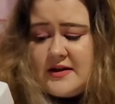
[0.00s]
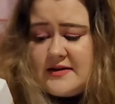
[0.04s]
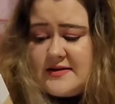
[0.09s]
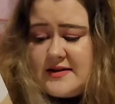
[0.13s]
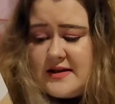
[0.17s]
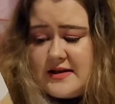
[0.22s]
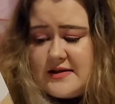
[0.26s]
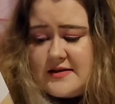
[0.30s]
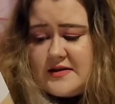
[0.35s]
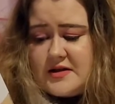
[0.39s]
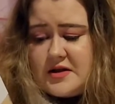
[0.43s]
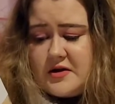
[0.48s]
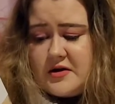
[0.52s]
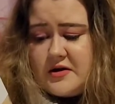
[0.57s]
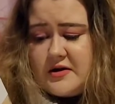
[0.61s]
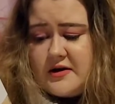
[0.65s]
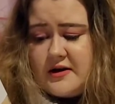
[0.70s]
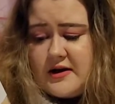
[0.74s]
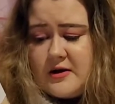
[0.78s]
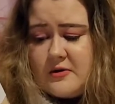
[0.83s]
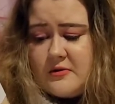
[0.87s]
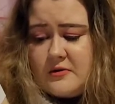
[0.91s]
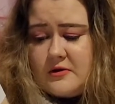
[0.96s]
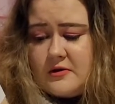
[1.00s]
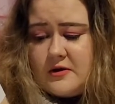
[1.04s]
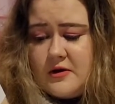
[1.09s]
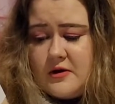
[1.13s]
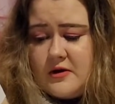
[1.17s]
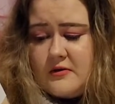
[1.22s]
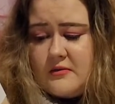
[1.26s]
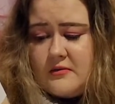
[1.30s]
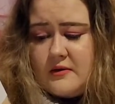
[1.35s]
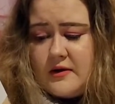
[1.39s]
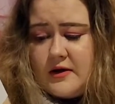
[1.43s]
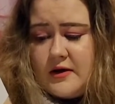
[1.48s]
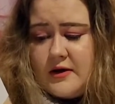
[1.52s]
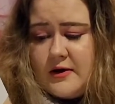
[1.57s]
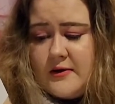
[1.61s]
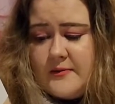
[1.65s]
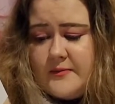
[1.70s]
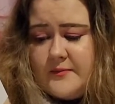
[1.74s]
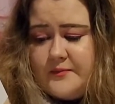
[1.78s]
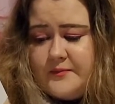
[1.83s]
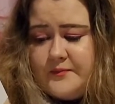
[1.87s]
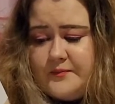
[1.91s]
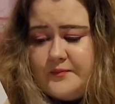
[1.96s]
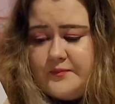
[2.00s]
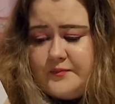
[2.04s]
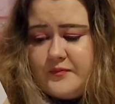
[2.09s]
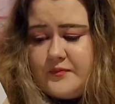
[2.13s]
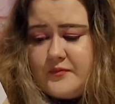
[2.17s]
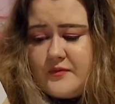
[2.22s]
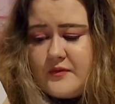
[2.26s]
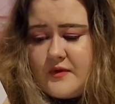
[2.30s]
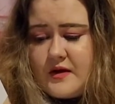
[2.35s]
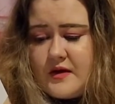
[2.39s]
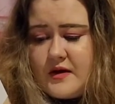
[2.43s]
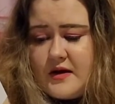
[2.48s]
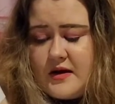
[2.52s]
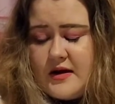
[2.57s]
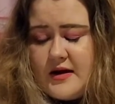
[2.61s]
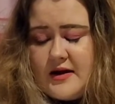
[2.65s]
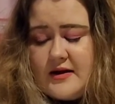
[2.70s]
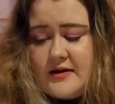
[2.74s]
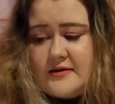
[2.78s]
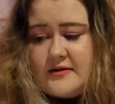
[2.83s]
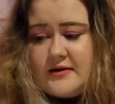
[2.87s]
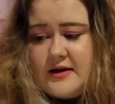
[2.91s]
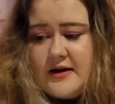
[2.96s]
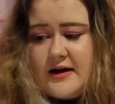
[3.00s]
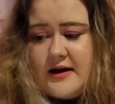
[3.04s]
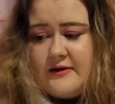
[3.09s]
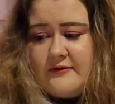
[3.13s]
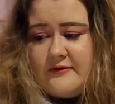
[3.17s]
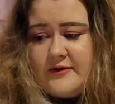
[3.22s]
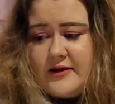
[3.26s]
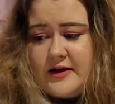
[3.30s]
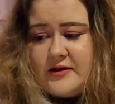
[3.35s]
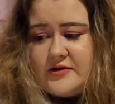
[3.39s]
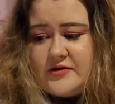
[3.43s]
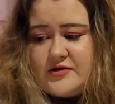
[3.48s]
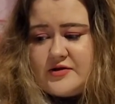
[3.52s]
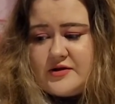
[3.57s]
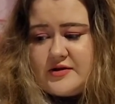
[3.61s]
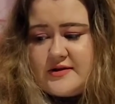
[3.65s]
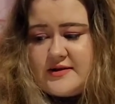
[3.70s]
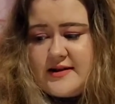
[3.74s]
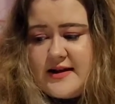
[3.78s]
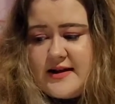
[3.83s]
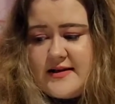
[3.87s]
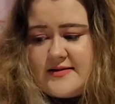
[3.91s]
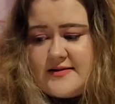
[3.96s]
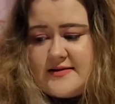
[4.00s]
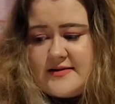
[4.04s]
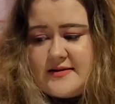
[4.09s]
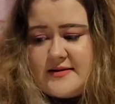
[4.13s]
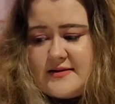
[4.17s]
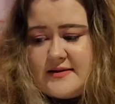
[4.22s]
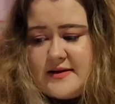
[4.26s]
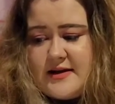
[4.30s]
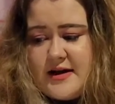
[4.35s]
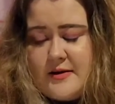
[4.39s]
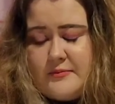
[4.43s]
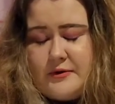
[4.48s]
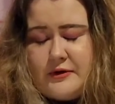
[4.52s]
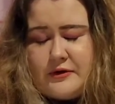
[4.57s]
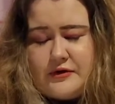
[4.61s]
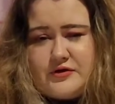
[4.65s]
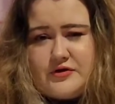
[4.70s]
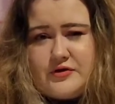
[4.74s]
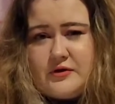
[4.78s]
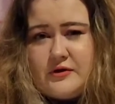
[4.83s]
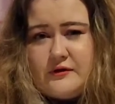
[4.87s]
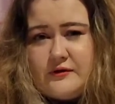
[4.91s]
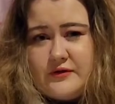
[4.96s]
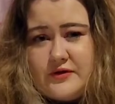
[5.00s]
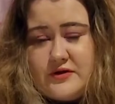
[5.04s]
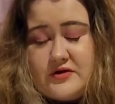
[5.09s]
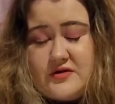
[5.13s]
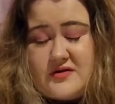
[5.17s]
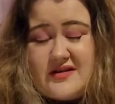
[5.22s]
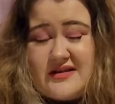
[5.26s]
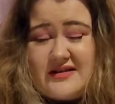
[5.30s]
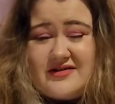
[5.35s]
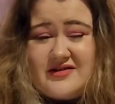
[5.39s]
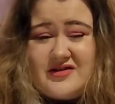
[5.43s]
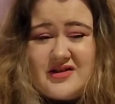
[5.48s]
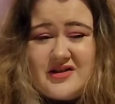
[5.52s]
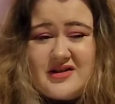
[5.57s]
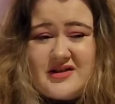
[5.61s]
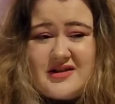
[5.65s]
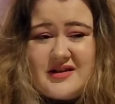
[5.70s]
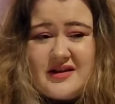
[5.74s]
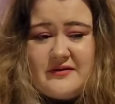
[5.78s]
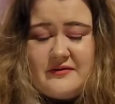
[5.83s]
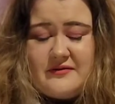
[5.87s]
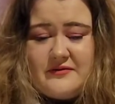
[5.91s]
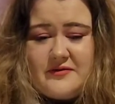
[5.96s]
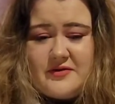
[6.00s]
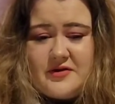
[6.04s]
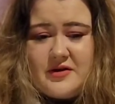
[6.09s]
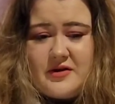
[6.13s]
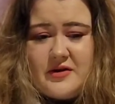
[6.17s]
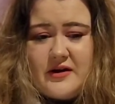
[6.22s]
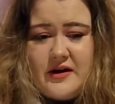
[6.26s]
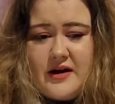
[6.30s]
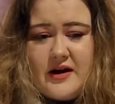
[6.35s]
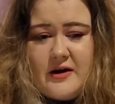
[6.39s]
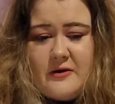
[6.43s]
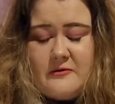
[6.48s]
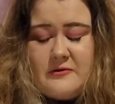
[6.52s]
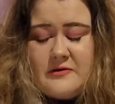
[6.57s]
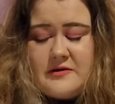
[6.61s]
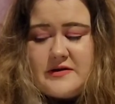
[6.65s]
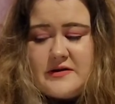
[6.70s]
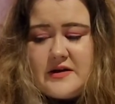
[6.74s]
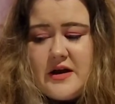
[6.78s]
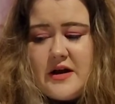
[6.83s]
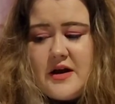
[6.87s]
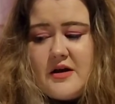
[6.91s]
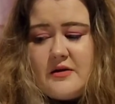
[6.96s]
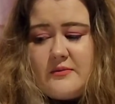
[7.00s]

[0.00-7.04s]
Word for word: says 30 hour long wear and I haven't actually tested that. I'm not sure if it does actually stay for 30 hours.